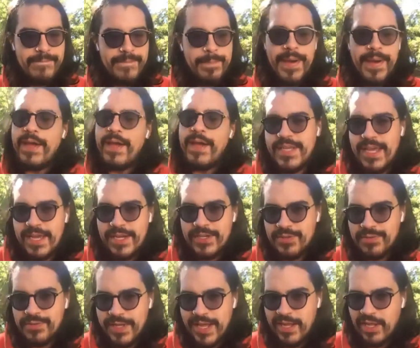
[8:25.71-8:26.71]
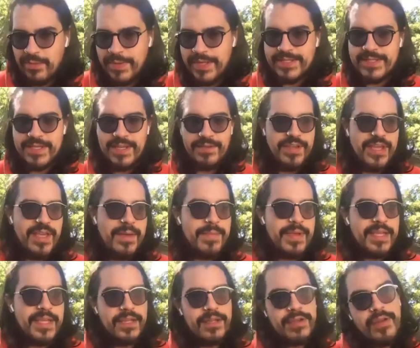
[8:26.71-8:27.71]
biotextual elements of him
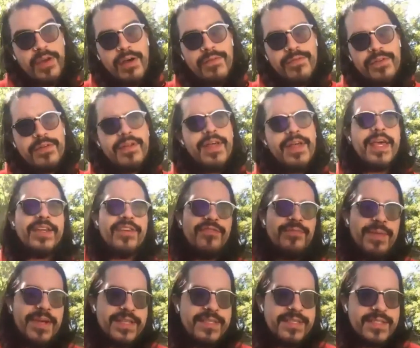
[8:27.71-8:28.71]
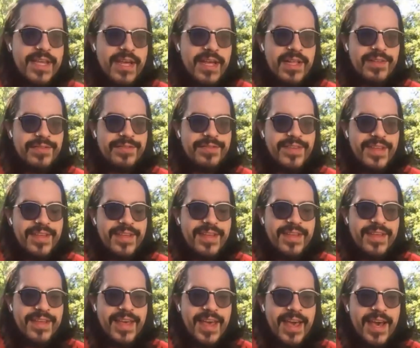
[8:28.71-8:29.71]
in the novel and of myself.
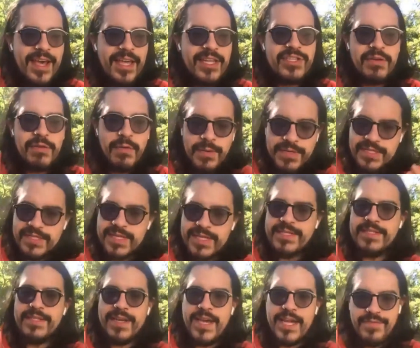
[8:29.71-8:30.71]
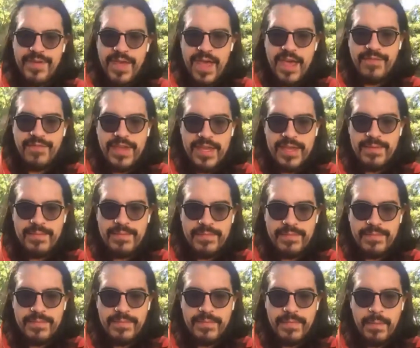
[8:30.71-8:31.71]
And so it was nice to kind of have
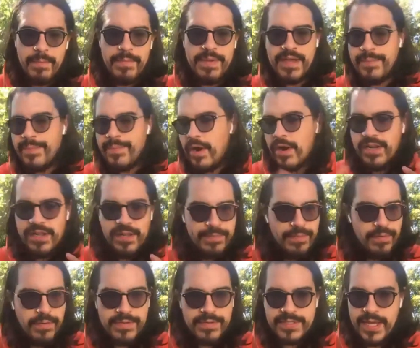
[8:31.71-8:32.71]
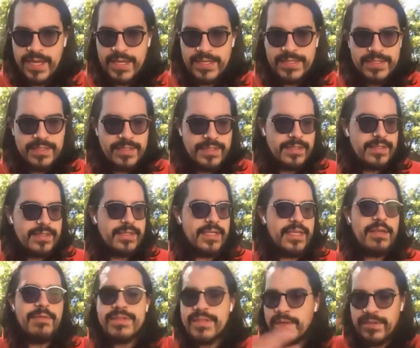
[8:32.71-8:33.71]
him be a part of the process.
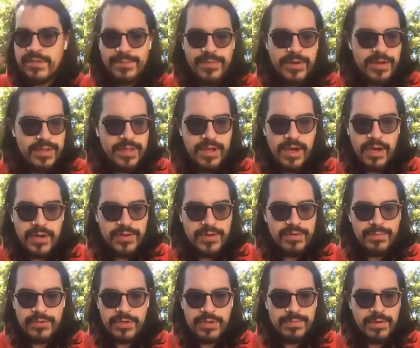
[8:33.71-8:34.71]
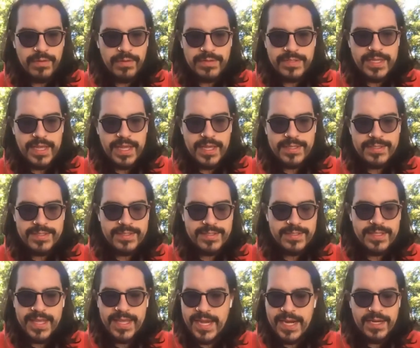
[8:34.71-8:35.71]
He was also part of the audiobook process,
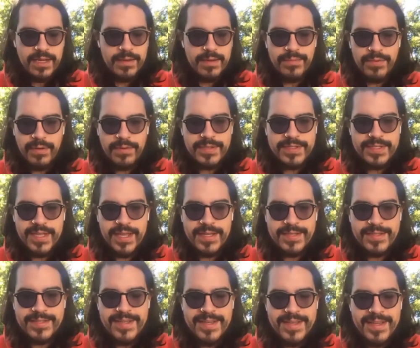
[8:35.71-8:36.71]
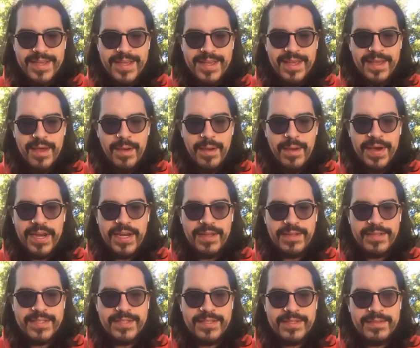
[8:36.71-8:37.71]
the editing process. But
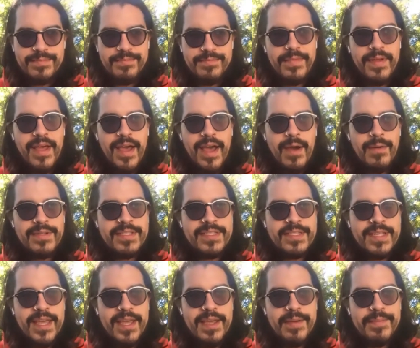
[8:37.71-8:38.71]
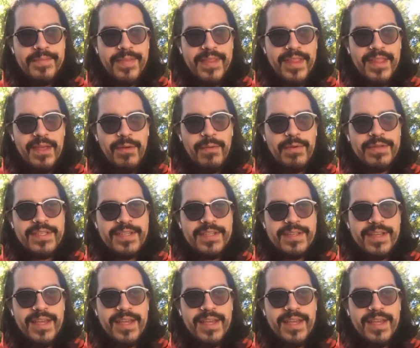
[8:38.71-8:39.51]
I would say it was